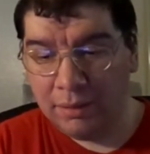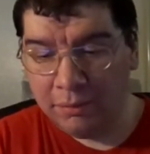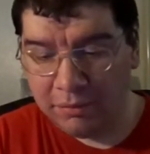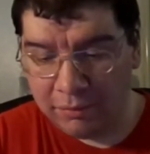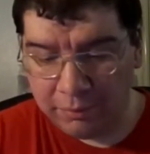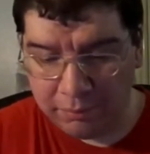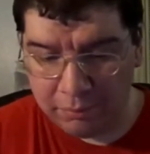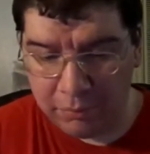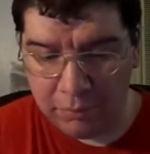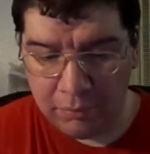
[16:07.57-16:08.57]
he was
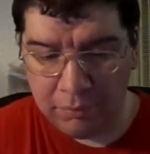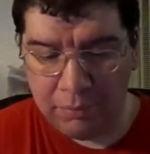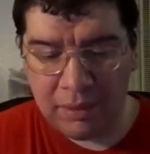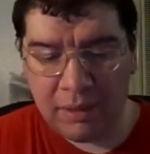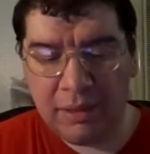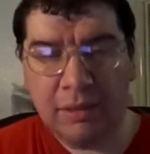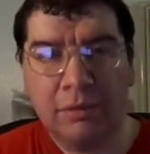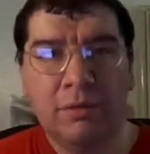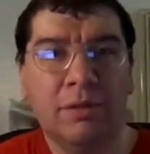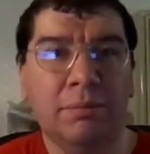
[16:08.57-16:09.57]
being
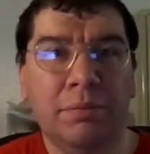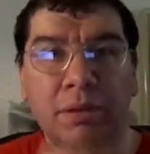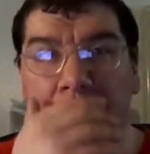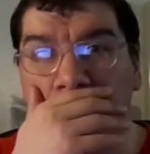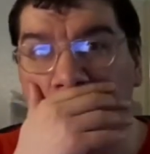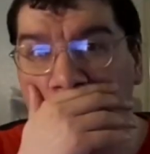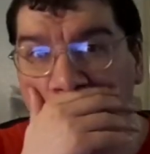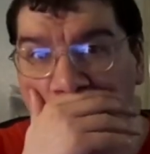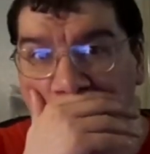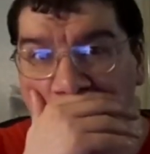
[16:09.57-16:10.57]
killed completely.
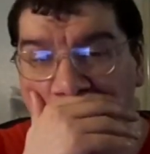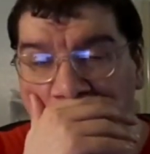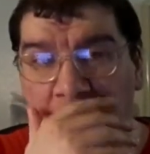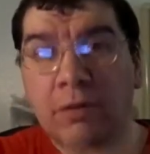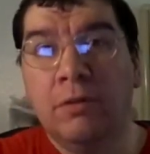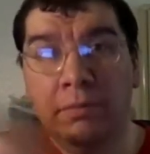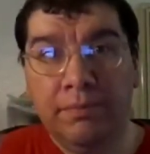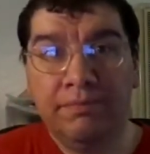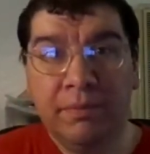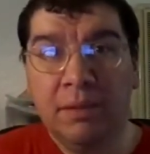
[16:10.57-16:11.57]
So
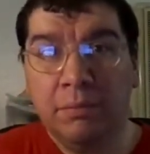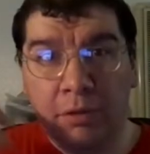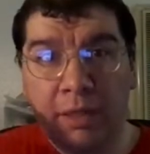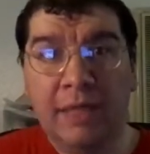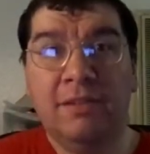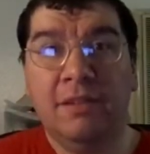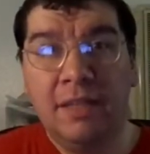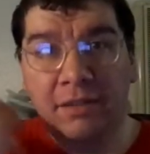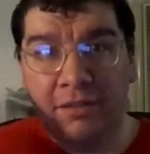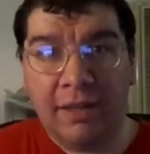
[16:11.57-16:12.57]
Boyd had to
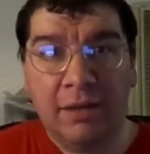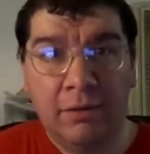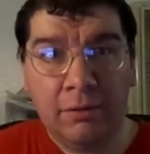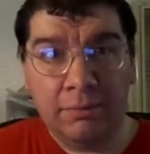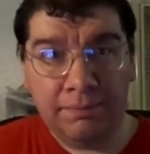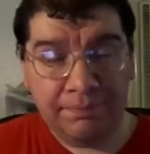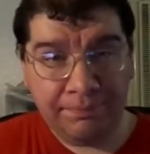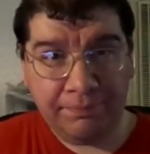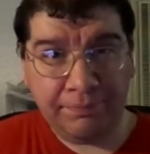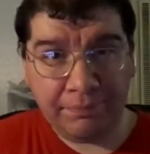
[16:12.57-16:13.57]
lay down
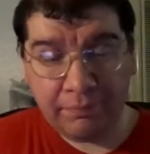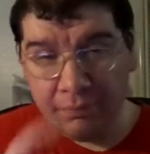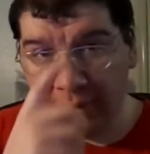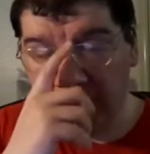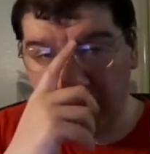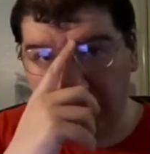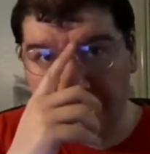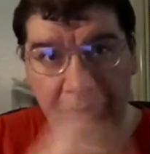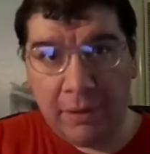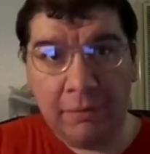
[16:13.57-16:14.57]

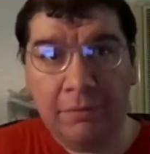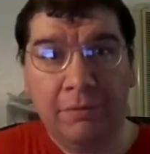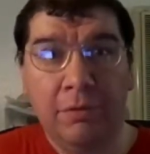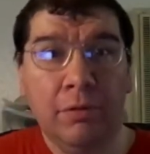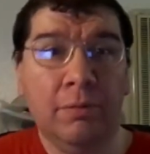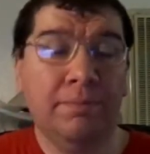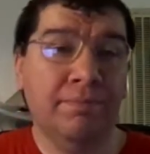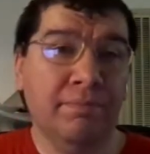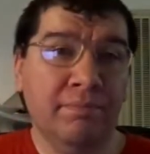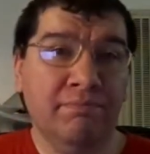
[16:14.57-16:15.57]
with him for
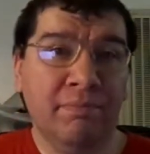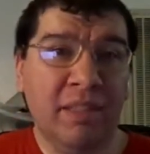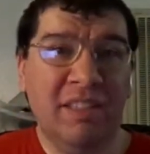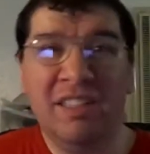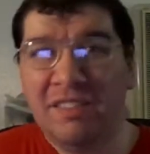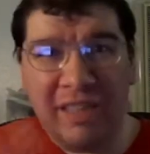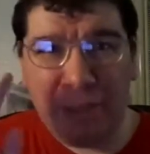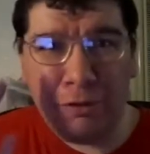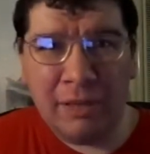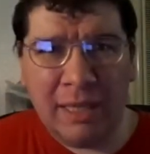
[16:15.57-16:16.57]
the
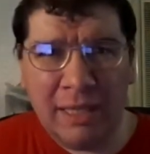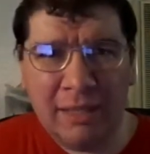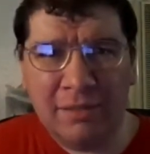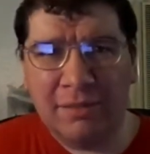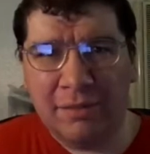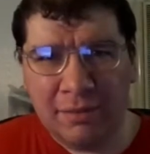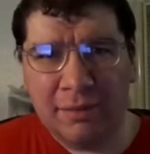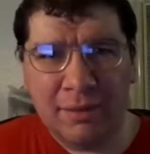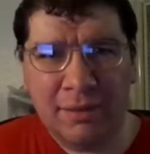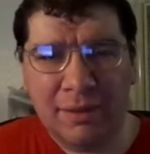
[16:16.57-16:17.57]
entire night.
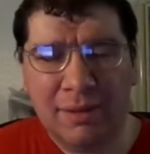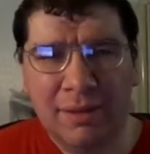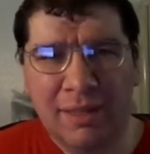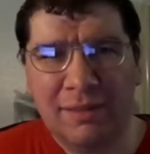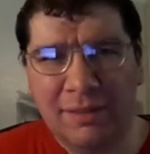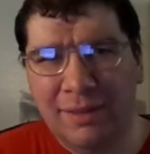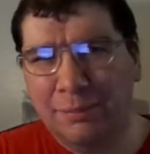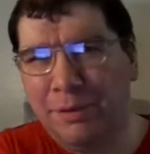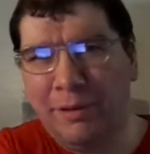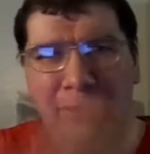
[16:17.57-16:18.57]
You know, I had
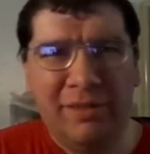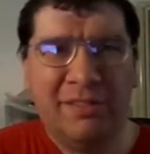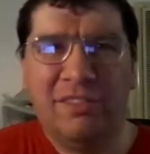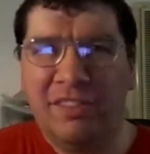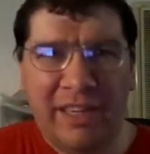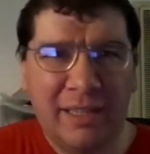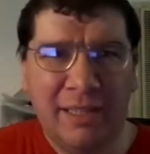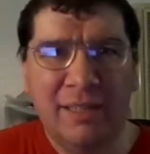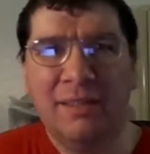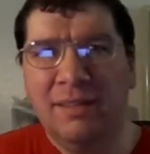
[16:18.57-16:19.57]
to borrow his
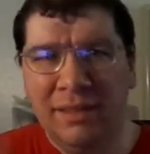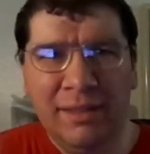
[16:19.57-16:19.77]
jacket